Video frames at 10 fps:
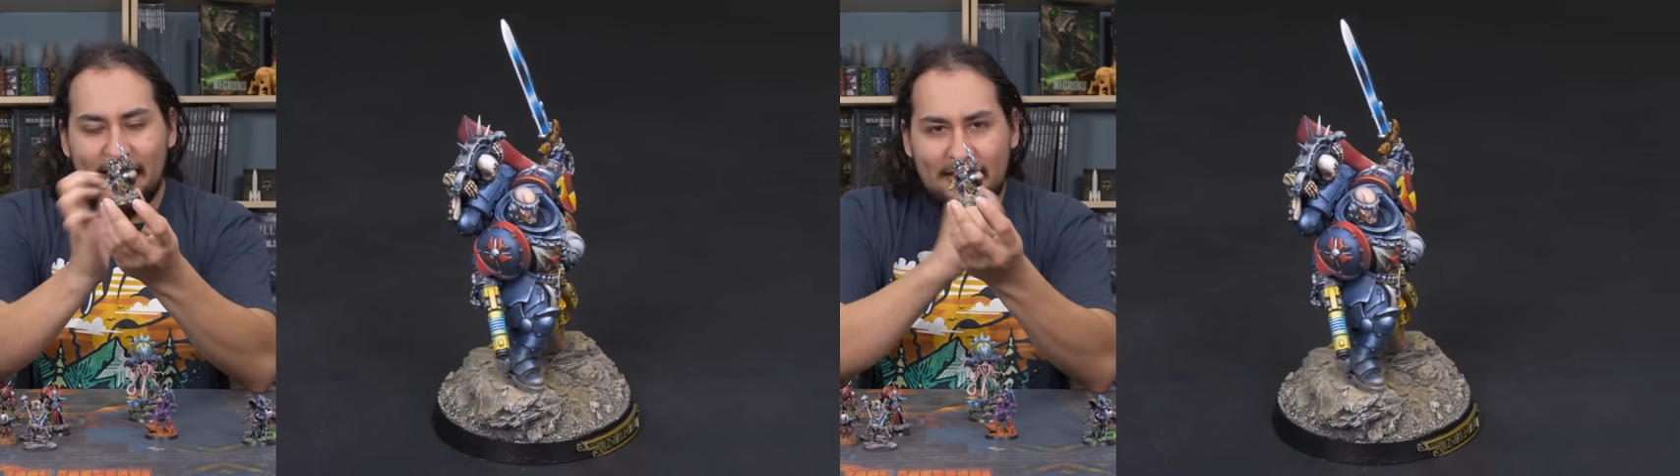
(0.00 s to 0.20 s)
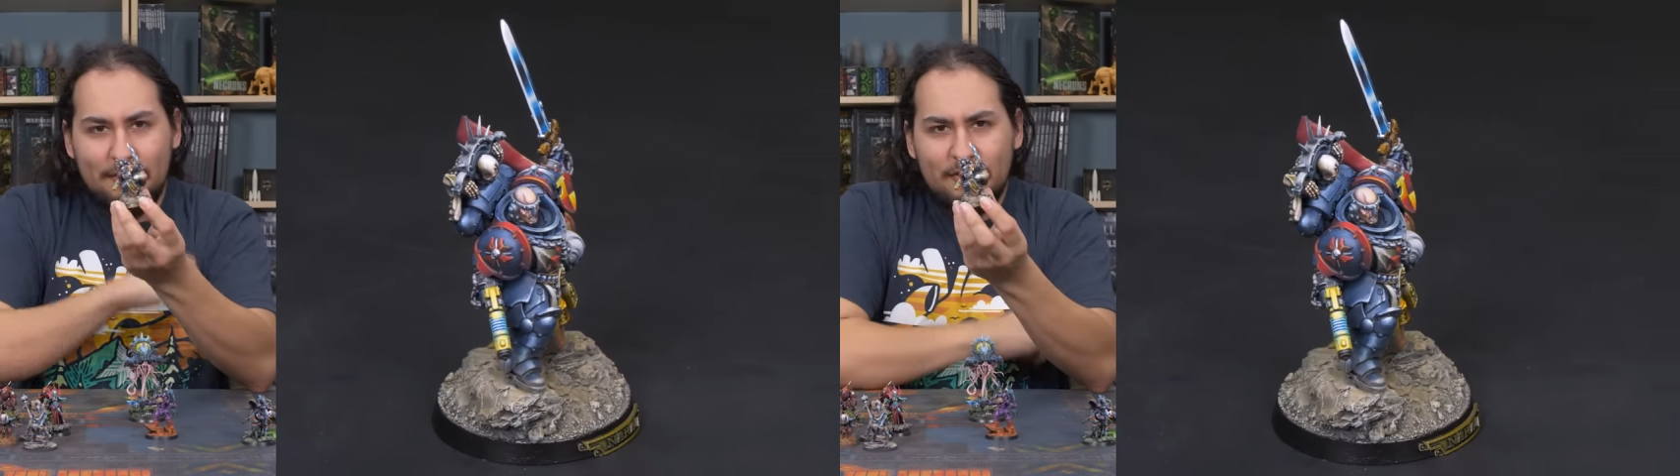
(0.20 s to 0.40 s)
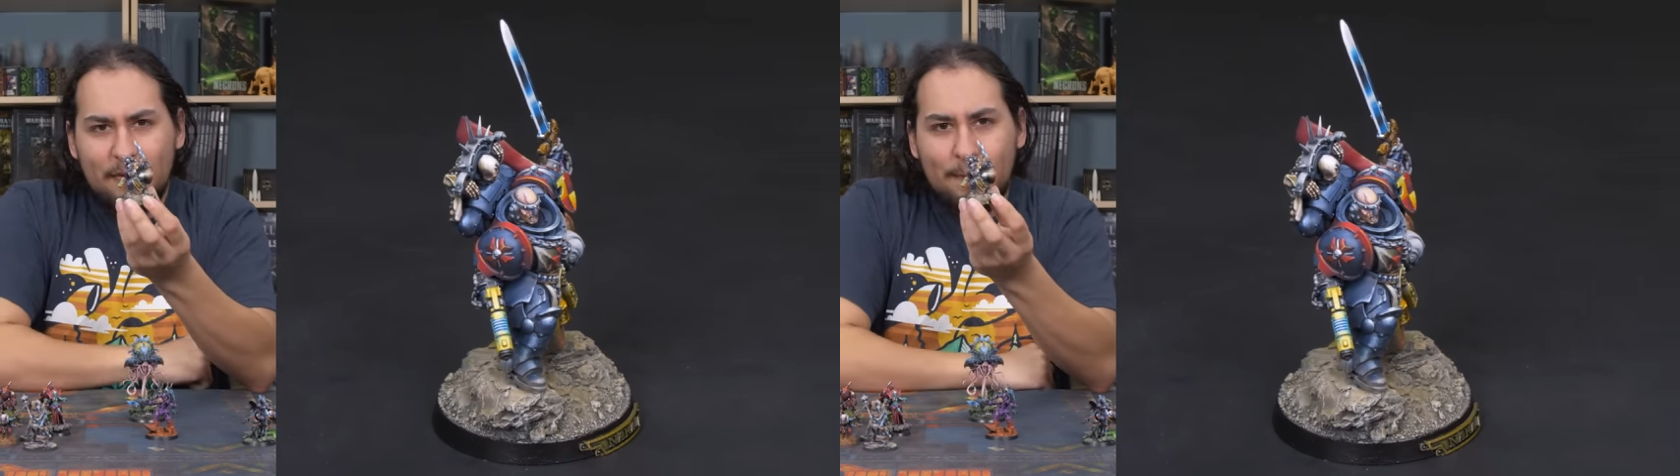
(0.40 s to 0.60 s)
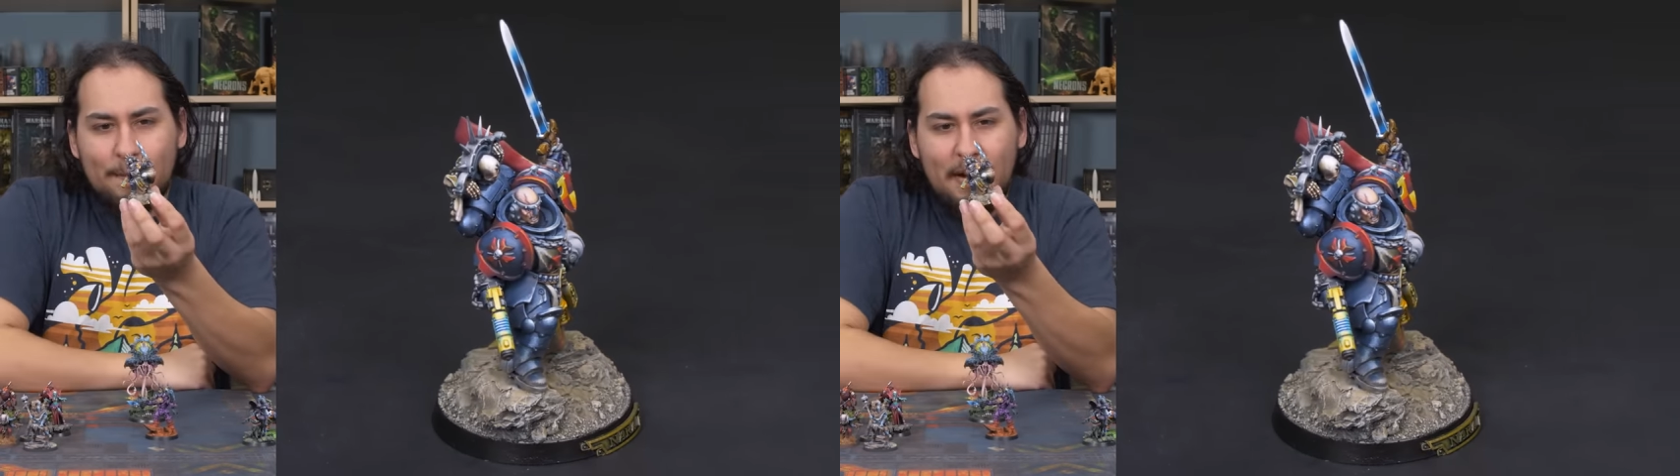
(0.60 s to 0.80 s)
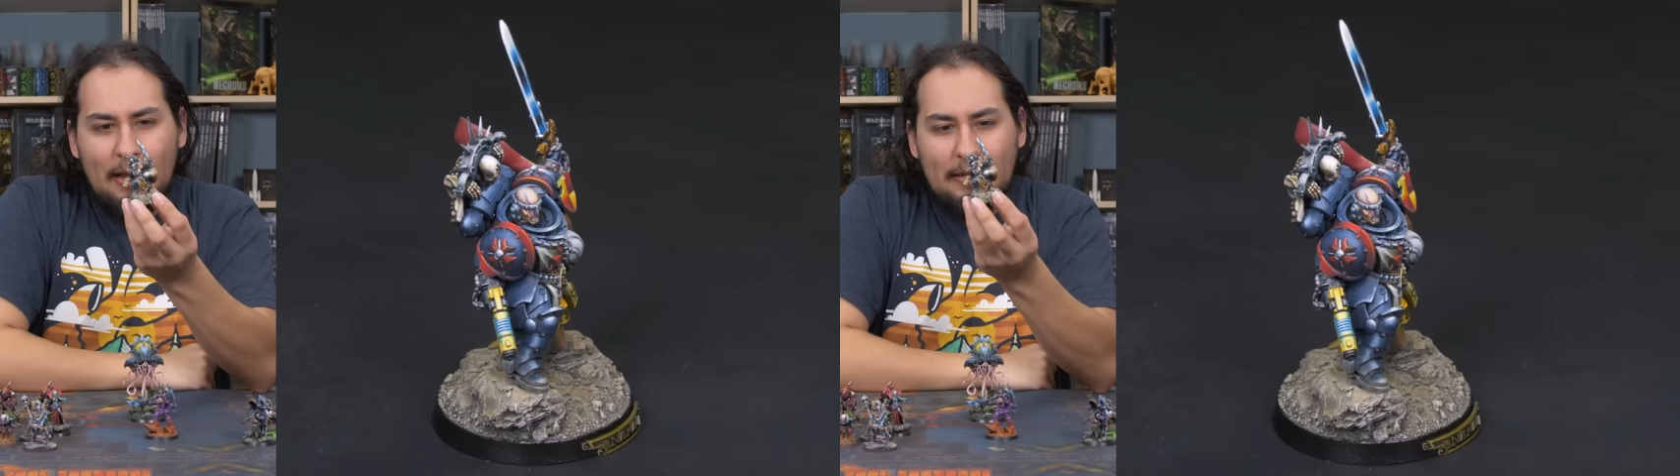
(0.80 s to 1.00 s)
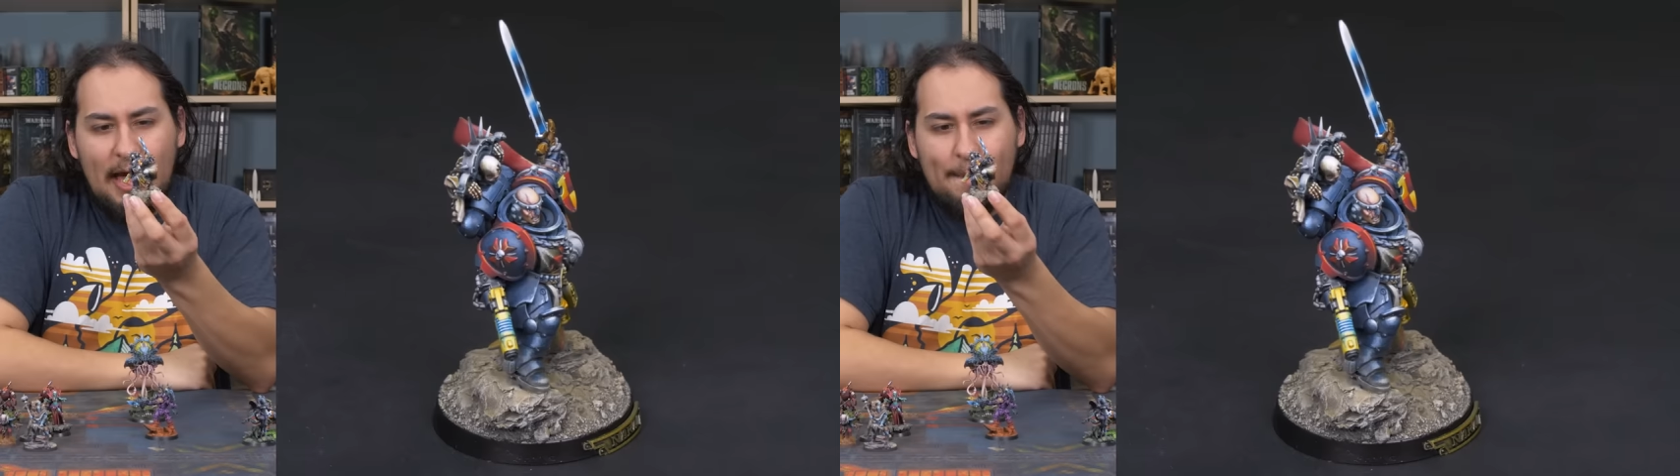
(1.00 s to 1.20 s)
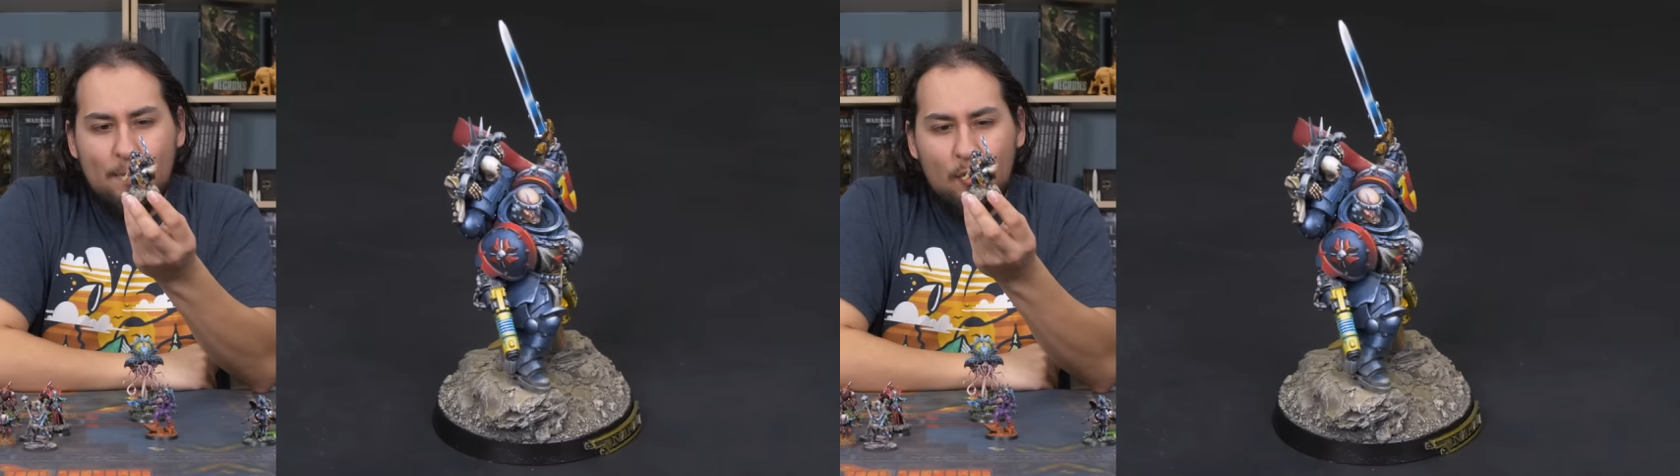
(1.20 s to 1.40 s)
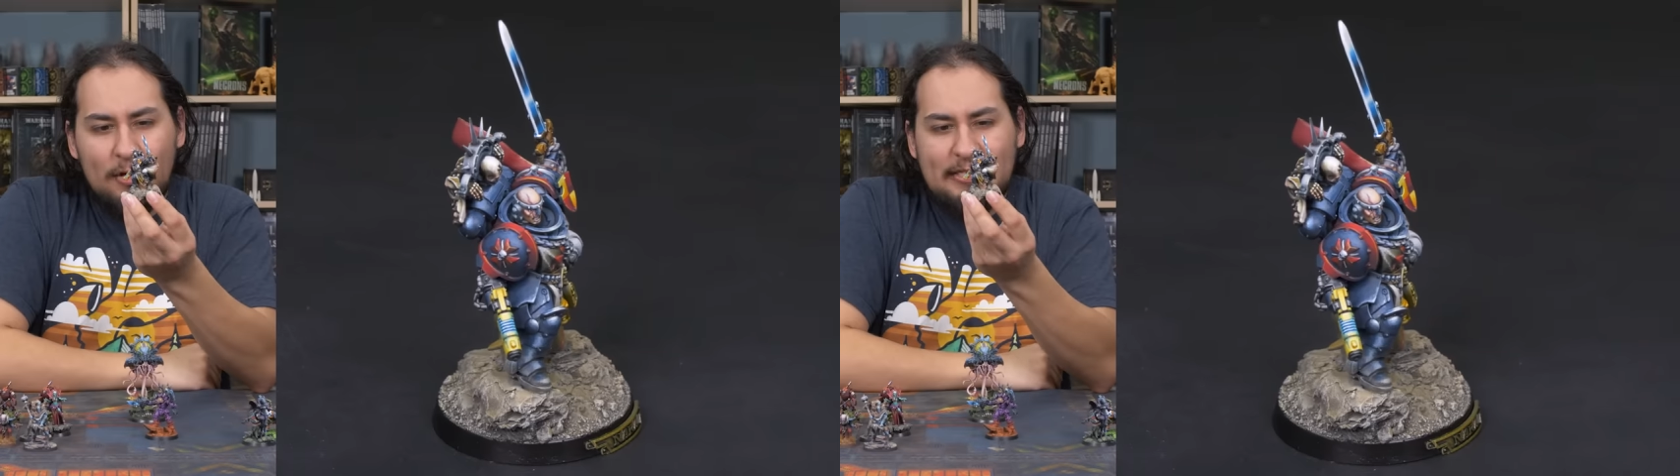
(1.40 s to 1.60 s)
gives them a lot
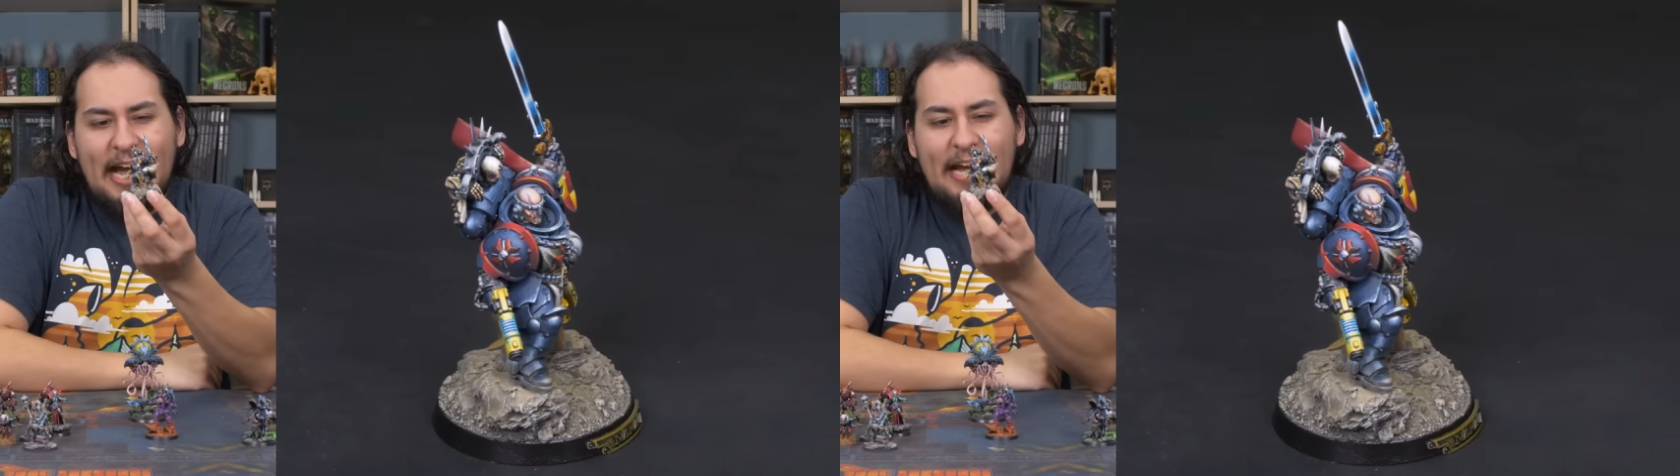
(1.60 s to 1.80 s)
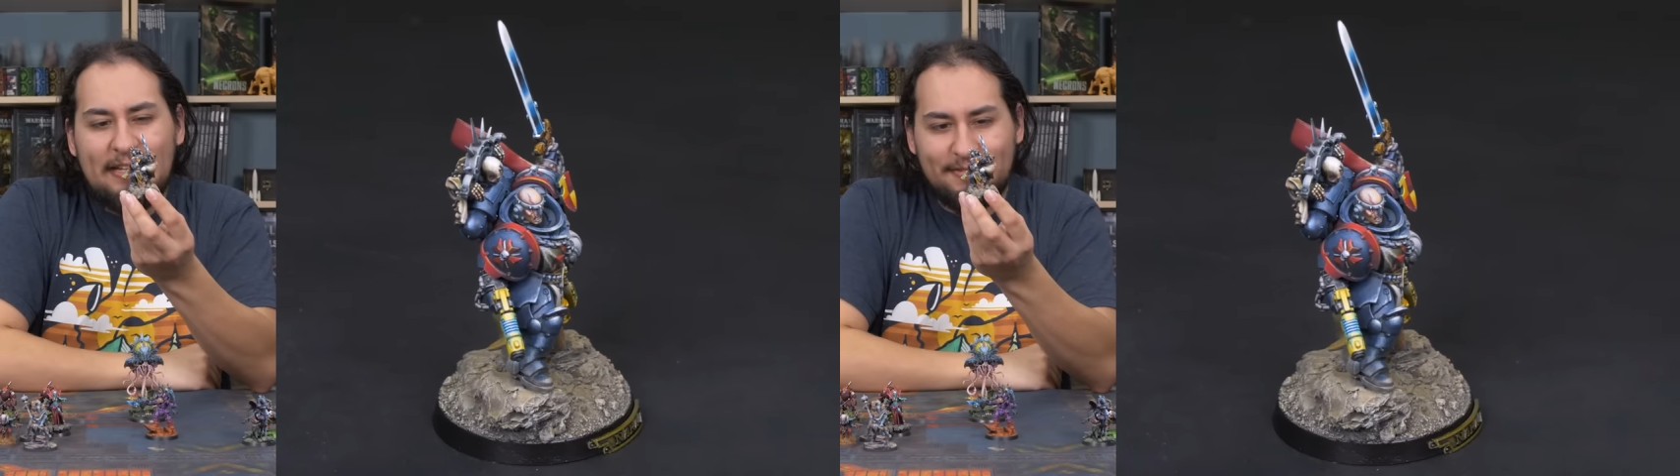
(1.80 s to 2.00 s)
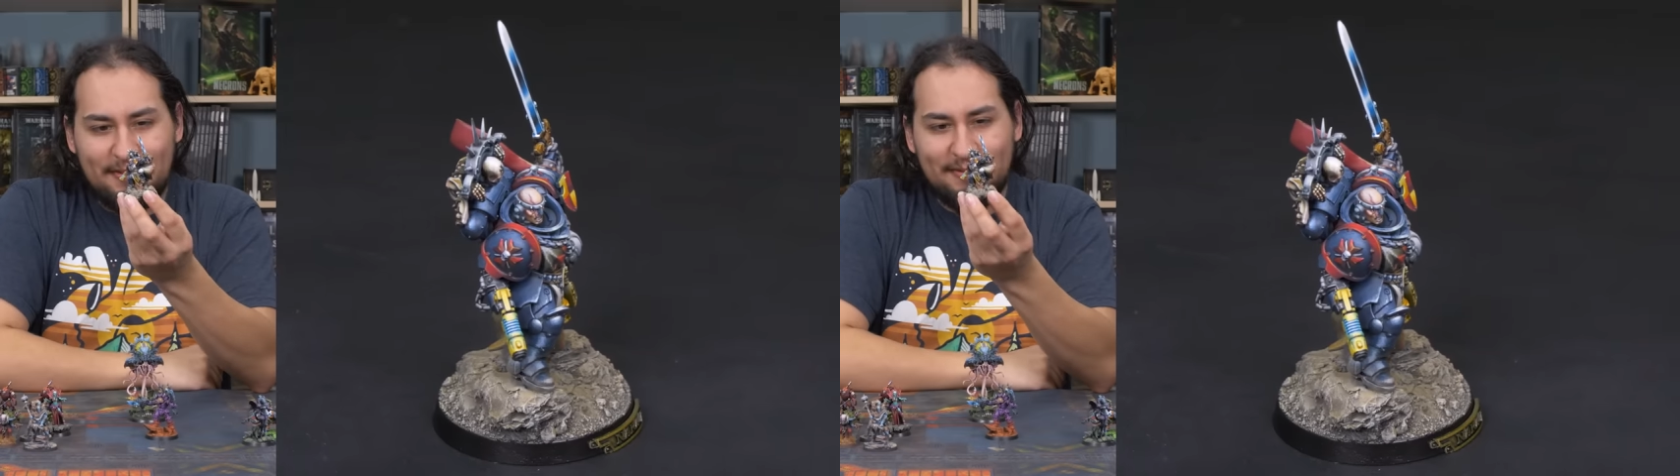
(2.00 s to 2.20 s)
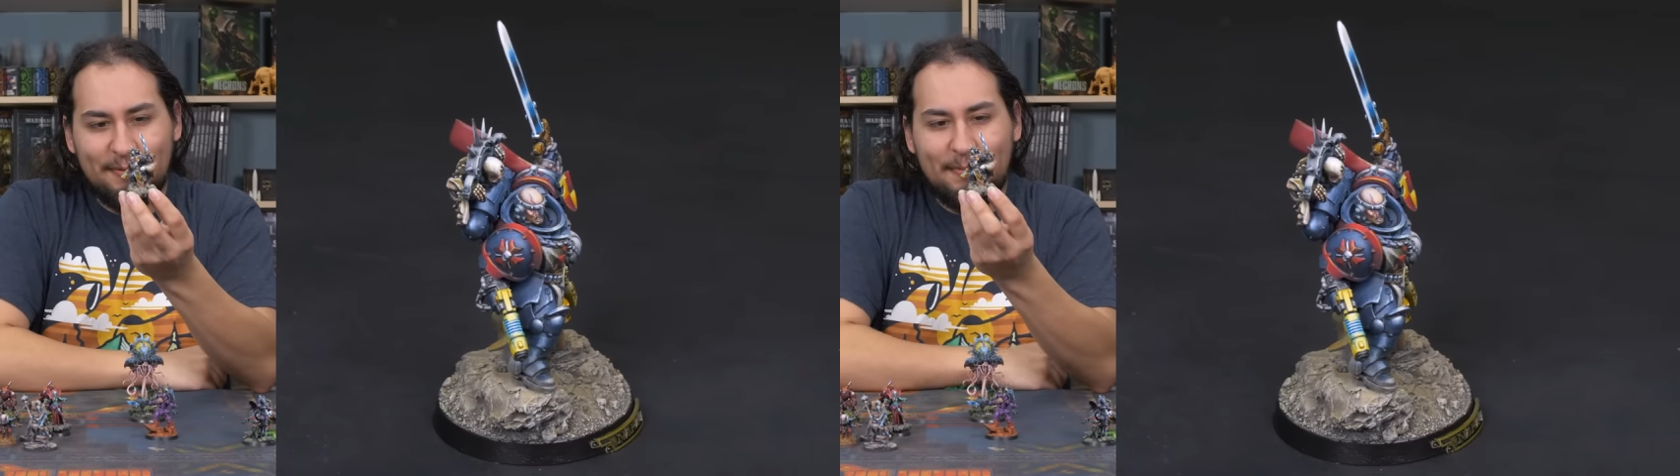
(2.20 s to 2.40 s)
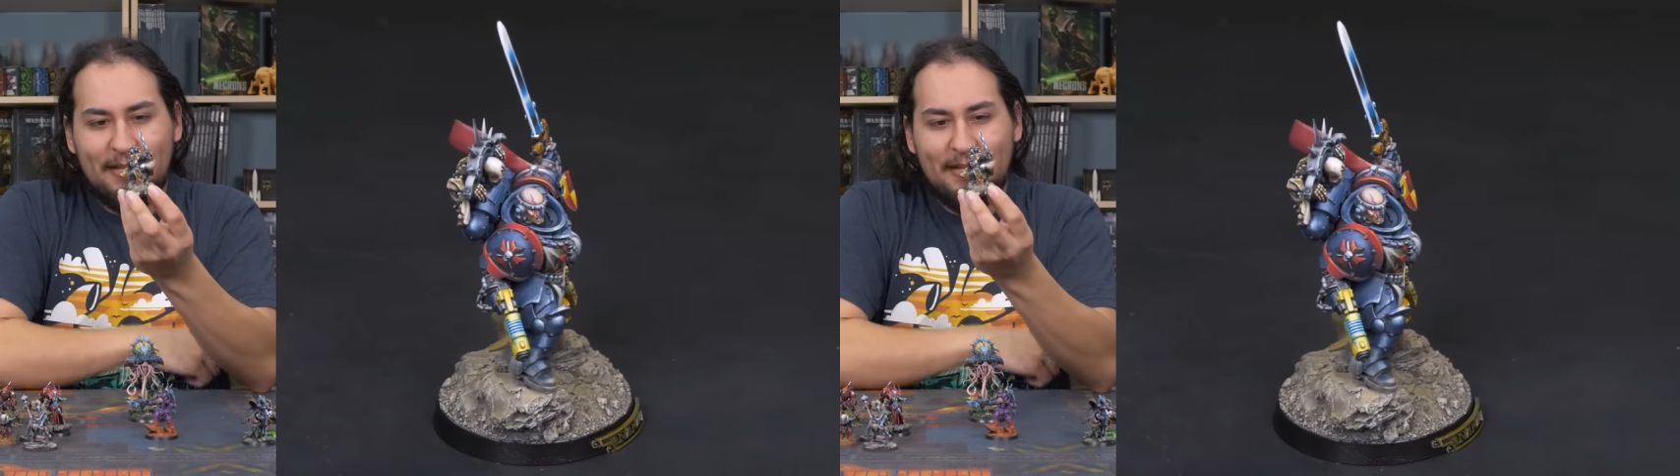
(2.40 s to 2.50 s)
more dynamism.